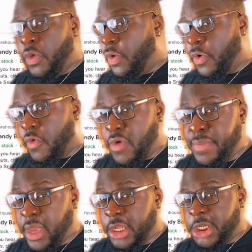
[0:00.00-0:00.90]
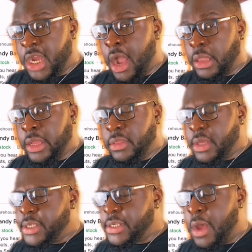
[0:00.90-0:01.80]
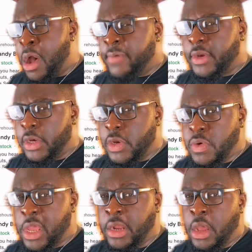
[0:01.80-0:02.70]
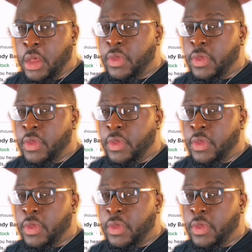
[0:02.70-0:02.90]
The creamy chocolate, the soft nougat,